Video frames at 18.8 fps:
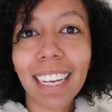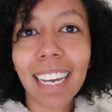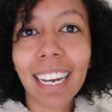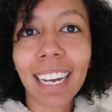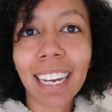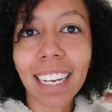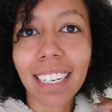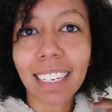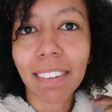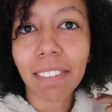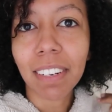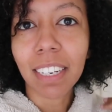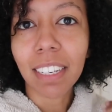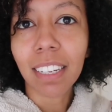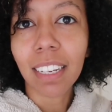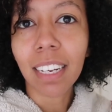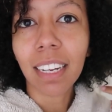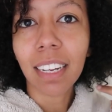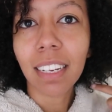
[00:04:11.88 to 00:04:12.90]
Yeah, I could
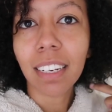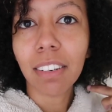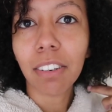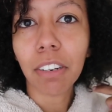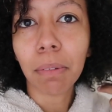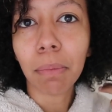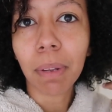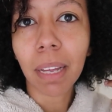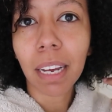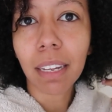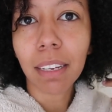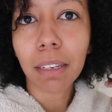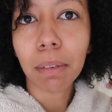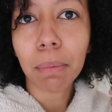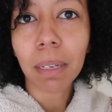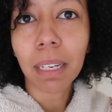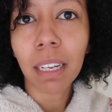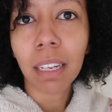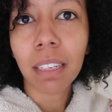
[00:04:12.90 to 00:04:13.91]
definitely trim that
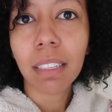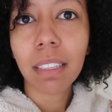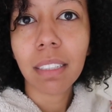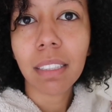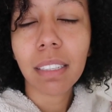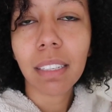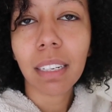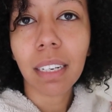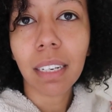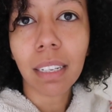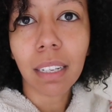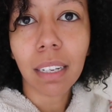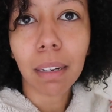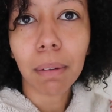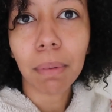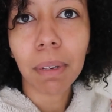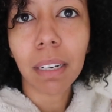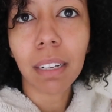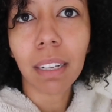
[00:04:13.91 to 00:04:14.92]
little piece. I think
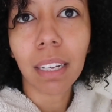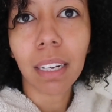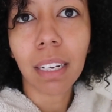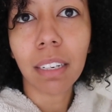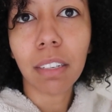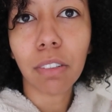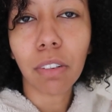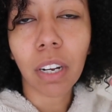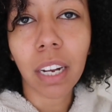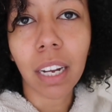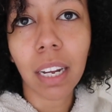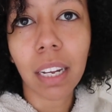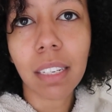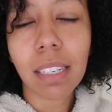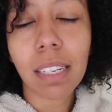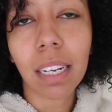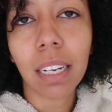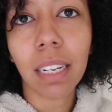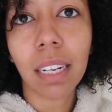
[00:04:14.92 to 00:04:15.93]
I'm gonna let it dry,
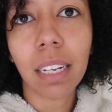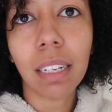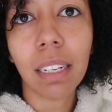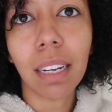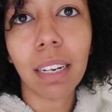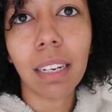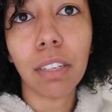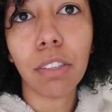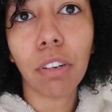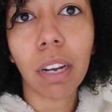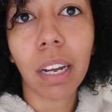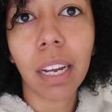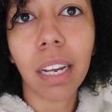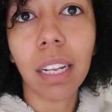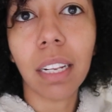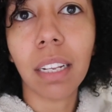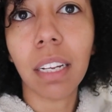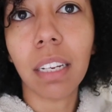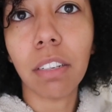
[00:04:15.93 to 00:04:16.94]
style it and let it dry,
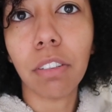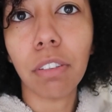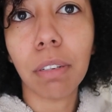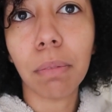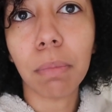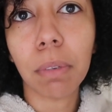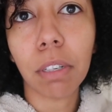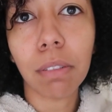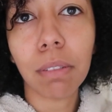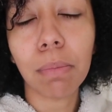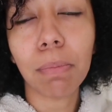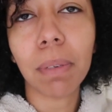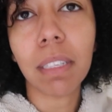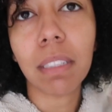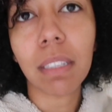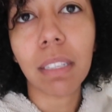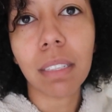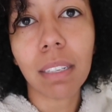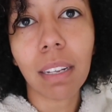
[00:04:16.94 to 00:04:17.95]
and then trim those
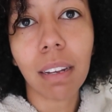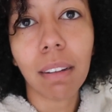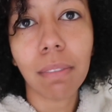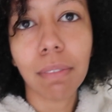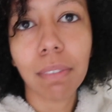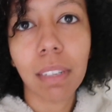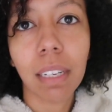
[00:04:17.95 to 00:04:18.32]
pieces off.